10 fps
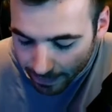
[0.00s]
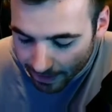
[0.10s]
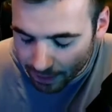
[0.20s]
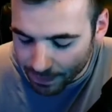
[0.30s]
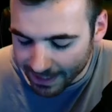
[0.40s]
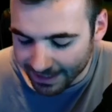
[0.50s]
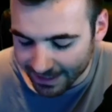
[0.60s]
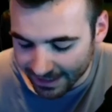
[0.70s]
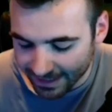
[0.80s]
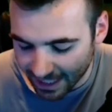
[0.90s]
and we can
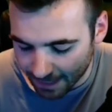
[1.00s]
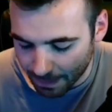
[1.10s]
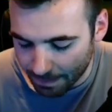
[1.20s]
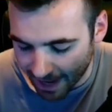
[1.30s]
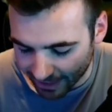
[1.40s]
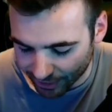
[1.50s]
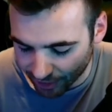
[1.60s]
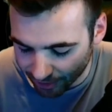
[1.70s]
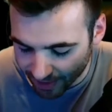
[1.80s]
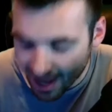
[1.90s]
see set up a
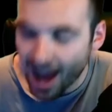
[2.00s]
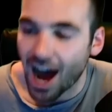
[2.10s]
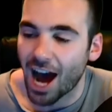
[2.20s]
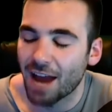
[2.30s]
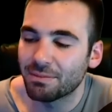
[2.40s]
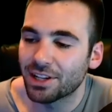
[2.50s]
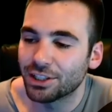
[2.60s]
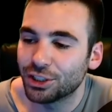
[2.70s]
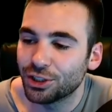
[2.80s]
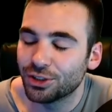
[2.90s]
passcode. I'm going
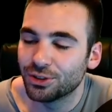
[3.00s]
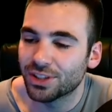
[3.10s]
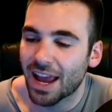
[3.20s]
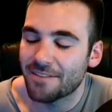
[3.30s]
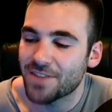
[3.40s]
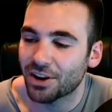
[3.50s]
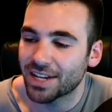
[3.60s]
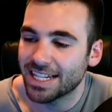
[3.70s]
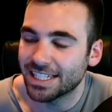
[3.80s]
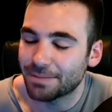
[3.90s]
to choose a very
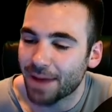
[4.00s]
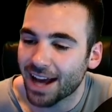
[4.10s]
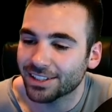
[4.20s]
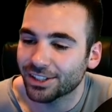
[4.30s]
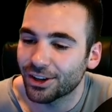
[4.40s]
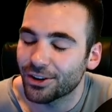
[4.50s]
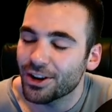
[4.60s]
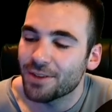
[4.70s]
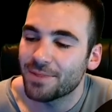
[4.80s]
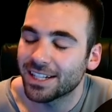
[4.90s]
easy passcode
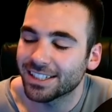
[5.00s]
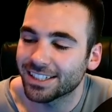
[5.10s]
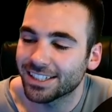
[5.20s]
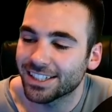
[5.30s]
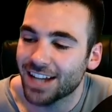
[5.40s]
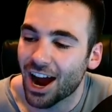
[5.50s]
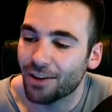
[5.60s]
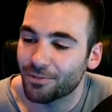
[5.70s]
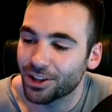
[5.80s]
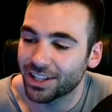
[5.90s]
because this is
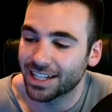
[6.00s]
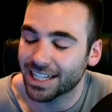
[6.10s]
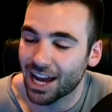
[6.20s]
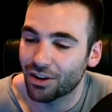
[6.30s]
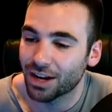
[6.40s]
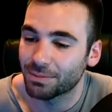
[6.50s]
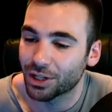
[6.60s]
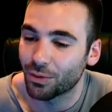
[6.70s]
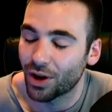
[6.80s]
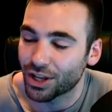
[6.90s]
not really an account I'm
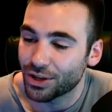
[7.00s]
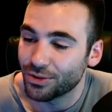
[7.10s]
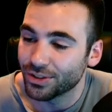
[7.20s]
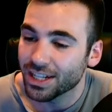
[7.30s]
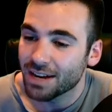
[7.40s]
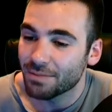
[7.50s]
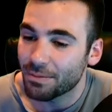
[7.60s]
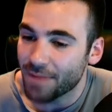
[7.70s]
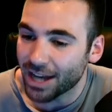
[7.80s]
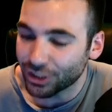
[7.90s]
going to want to use, but
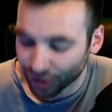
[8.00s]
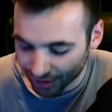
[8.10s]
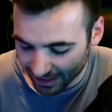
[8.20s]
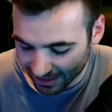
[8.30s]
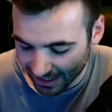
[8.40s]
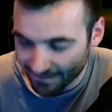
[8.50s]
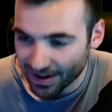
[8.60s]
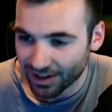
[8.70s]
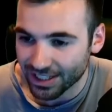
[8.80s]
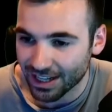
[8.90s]
make sure this is a
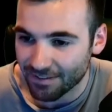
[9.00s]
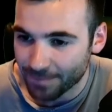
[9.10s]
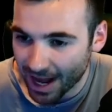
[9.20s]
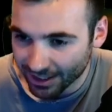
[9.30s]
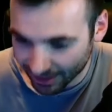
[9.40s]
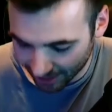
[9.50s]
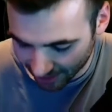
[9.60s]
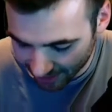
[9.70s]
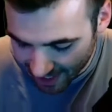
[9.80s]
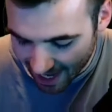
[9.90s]
very safe
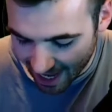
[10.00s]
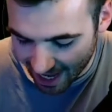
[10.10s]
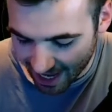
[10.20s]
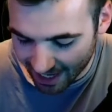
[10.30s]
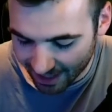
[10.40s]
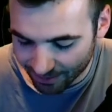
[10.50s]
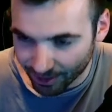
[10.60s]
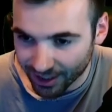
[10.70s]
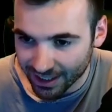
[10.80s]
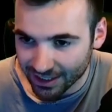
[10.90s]
passcode, and
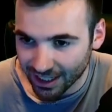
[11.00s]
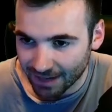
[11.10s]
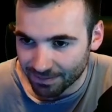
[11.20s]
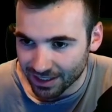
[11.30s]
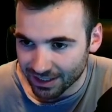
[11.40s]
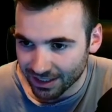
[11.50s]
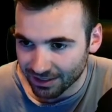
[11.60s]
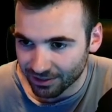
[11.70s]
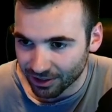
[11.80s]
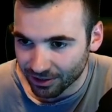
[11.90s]
we're going to type this
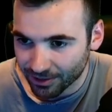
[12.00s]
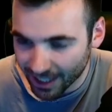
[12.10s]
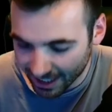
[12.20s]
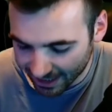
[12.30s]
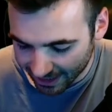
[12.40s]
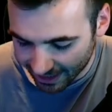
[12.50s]
in real quick,